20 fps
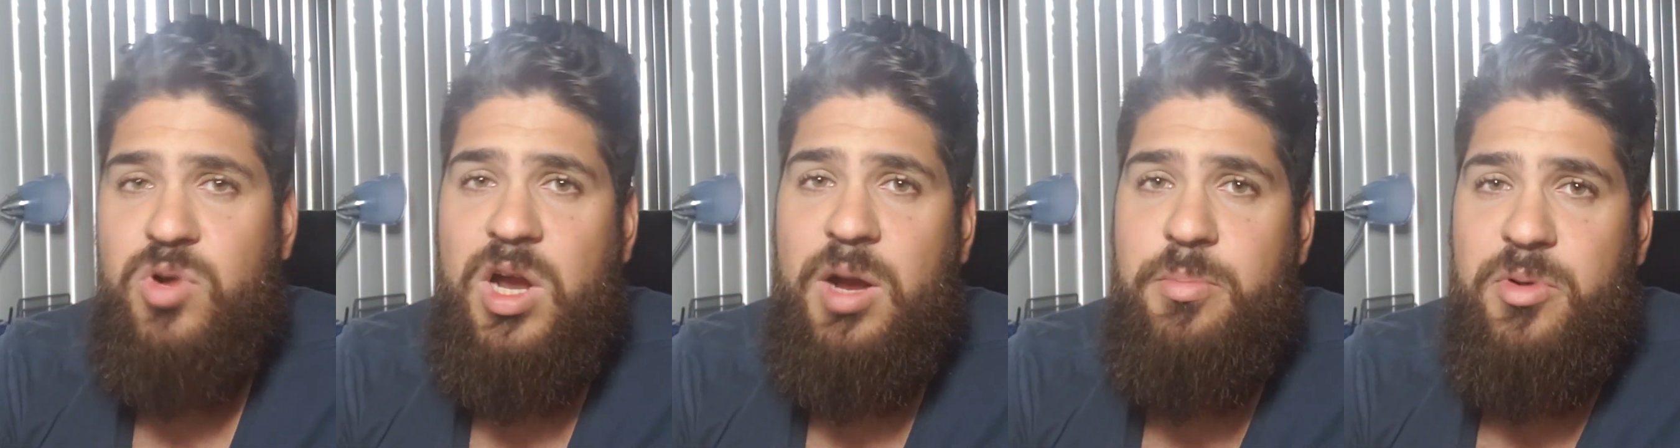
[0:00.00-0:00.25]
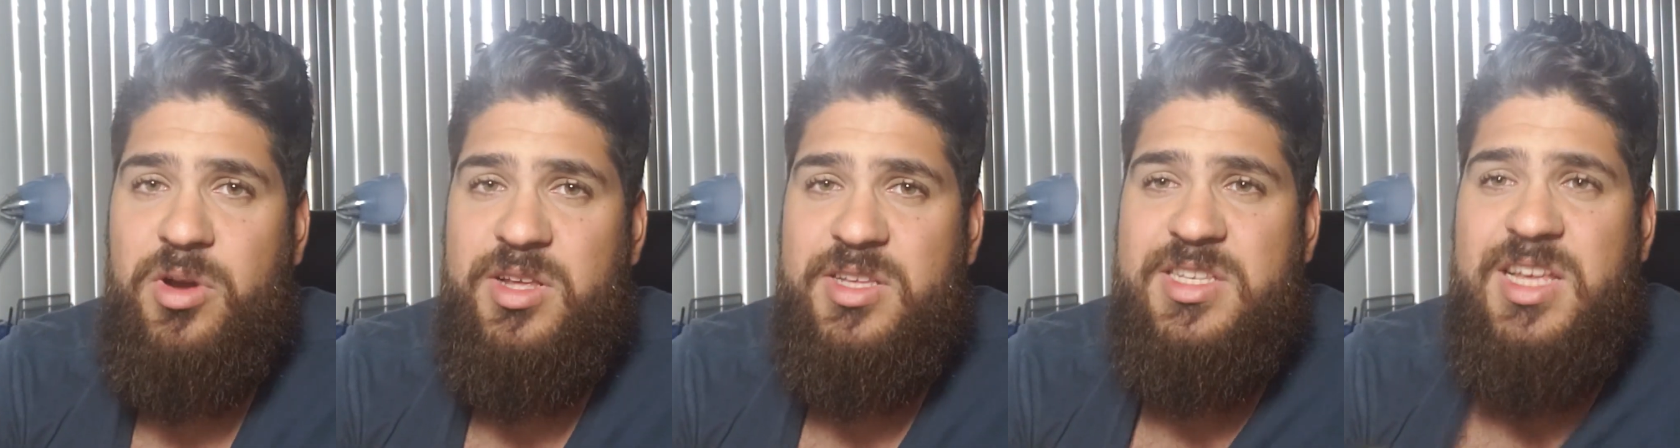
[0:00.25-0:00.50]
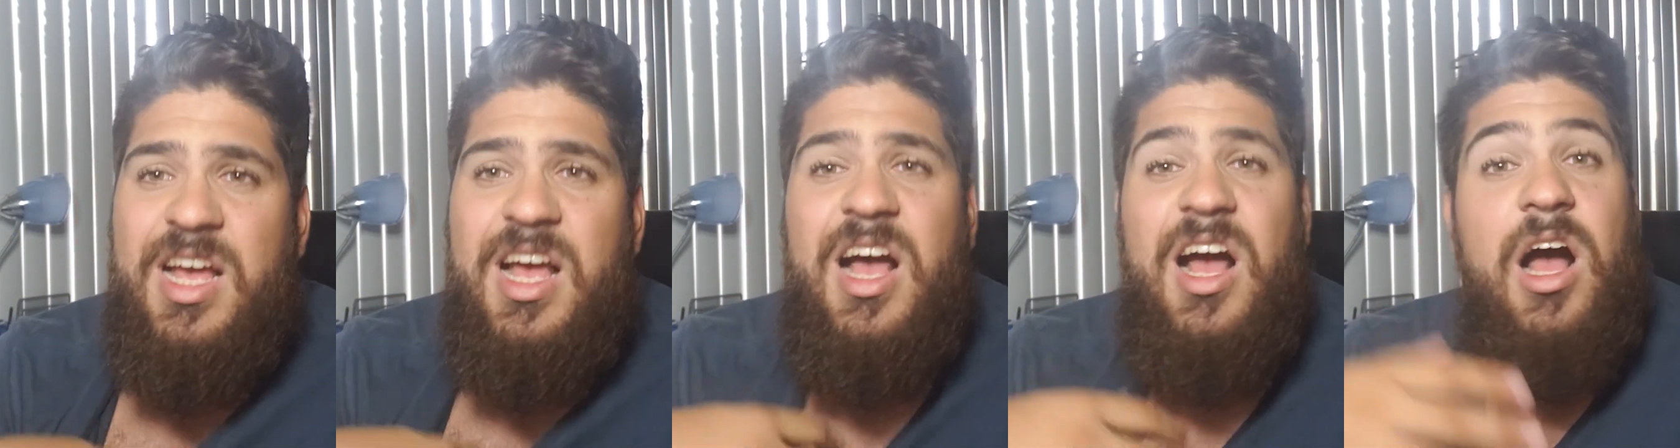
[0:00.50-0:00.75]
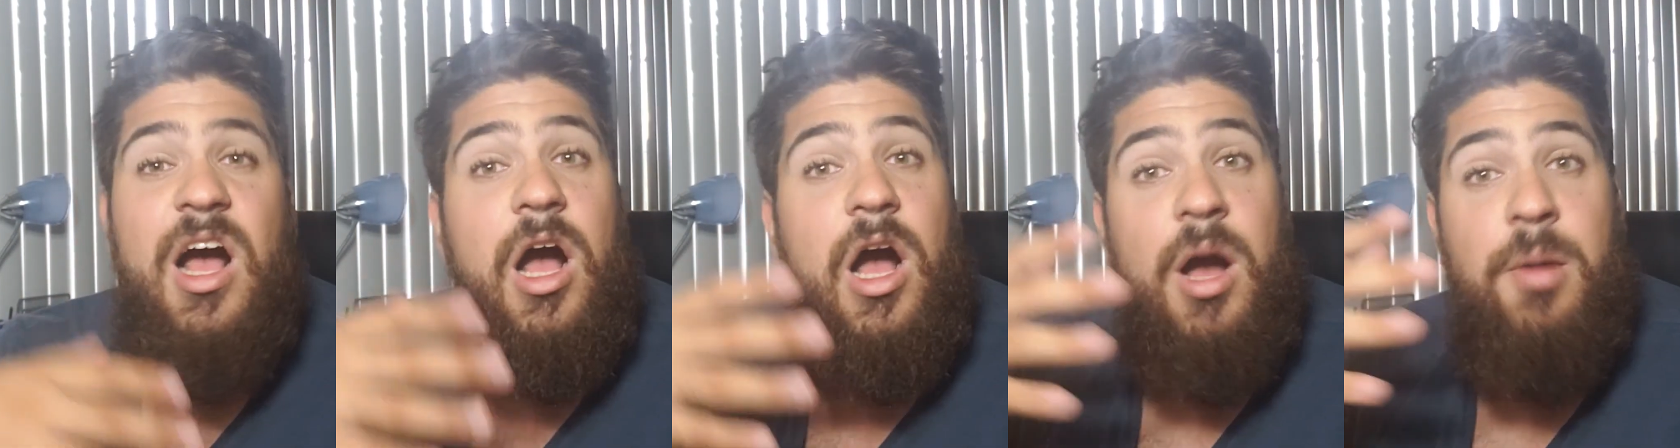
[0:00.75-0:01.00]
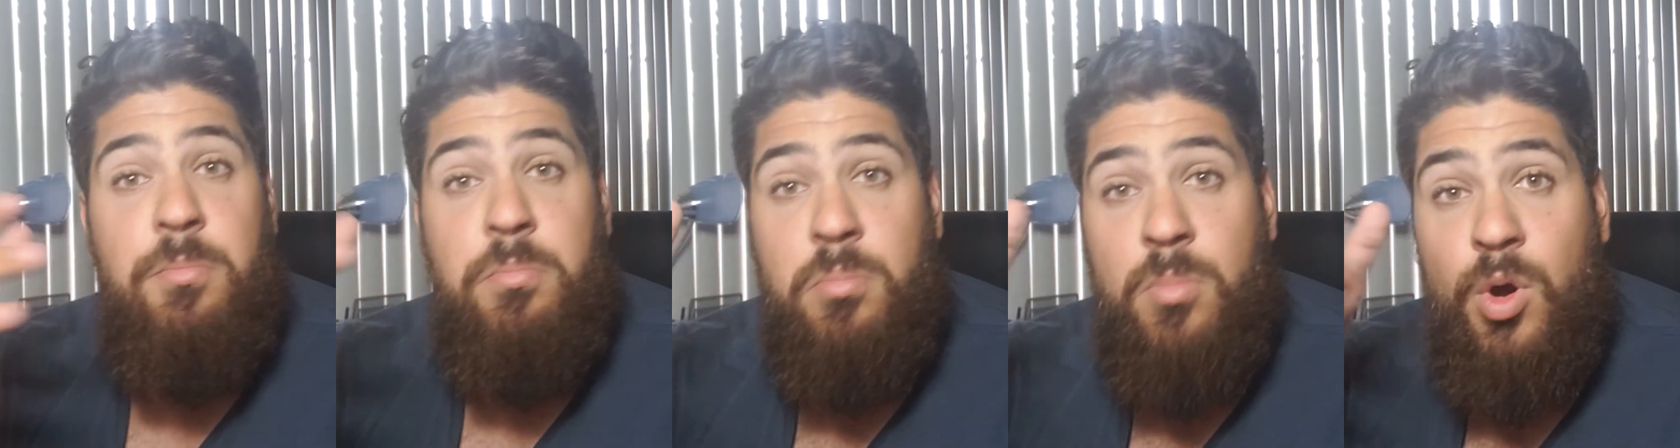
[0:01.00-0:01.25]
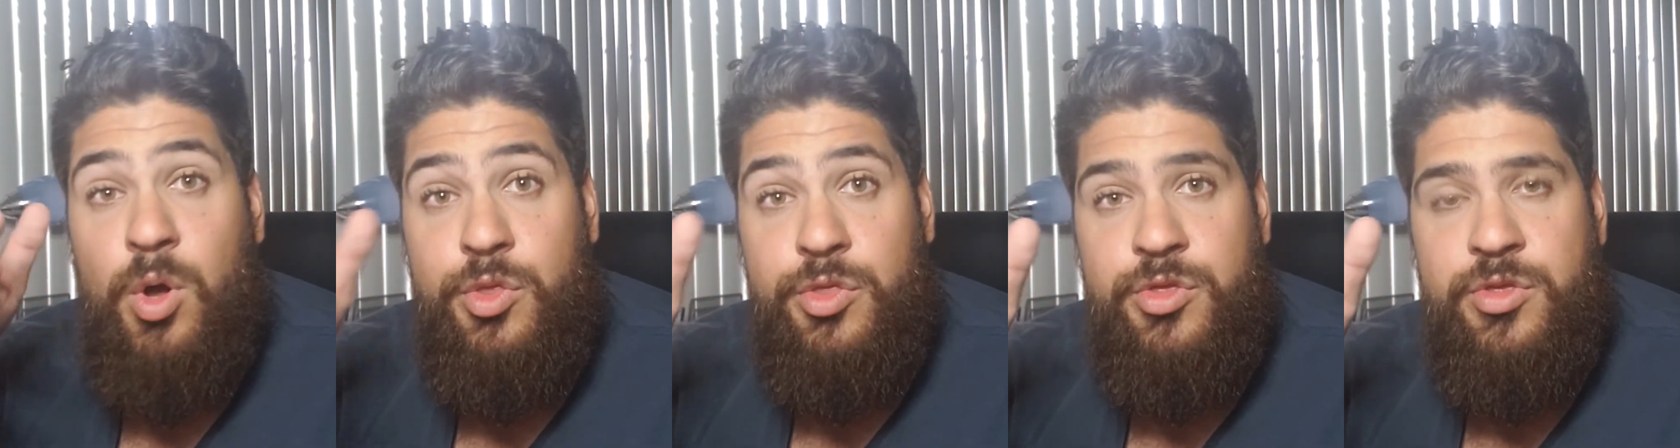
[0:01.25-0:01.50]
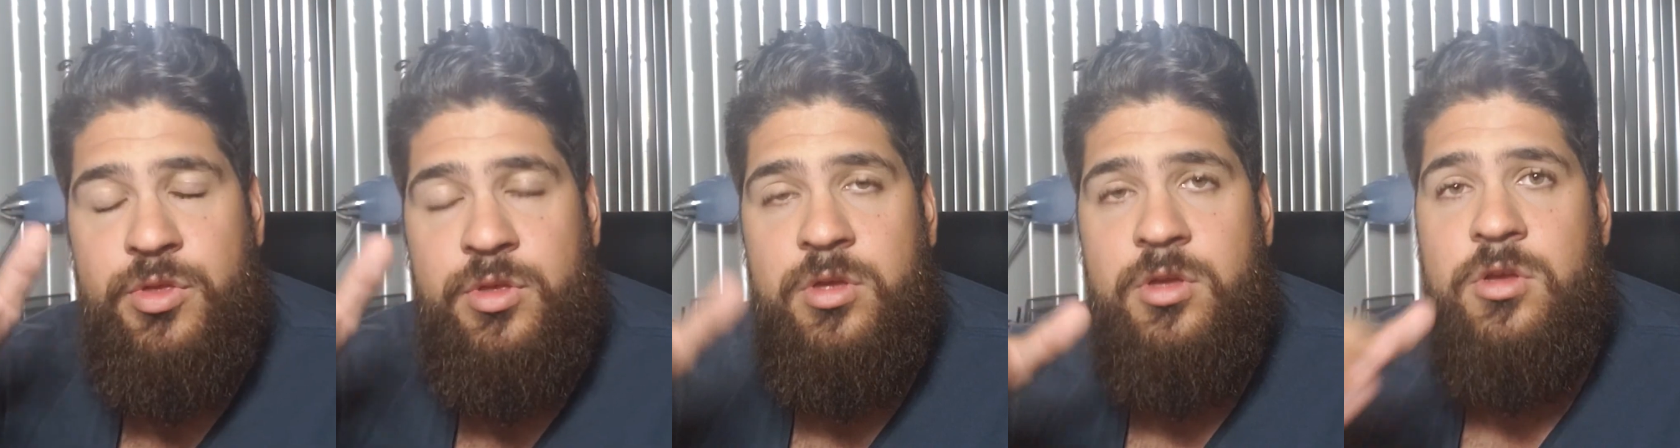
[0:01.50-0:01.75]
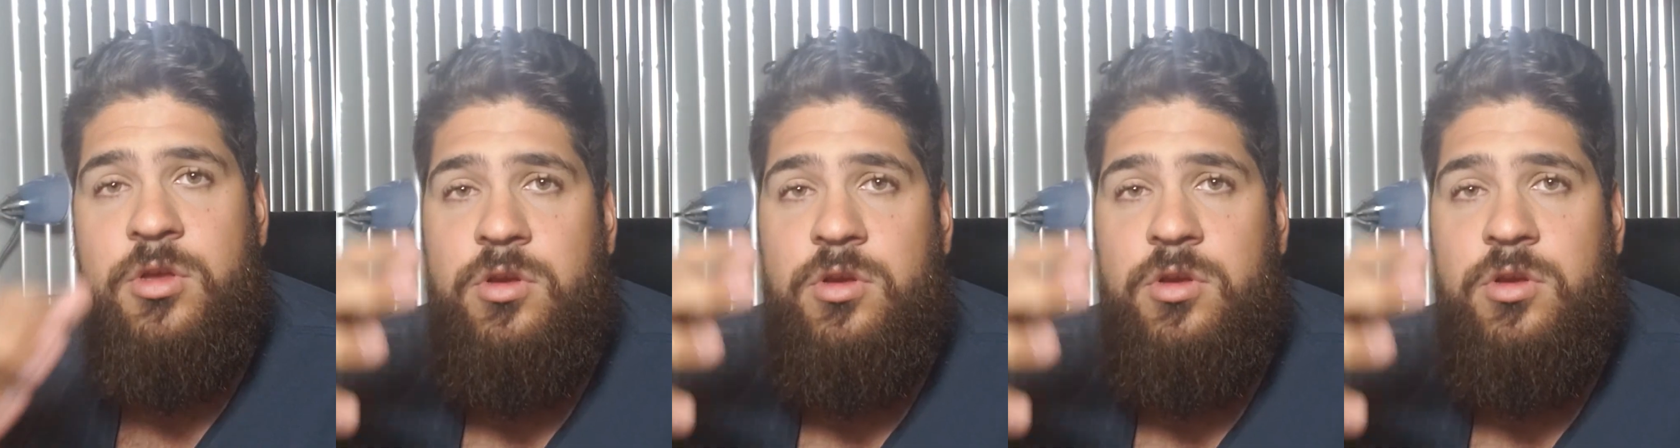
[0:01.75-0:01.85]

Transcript: properties a month,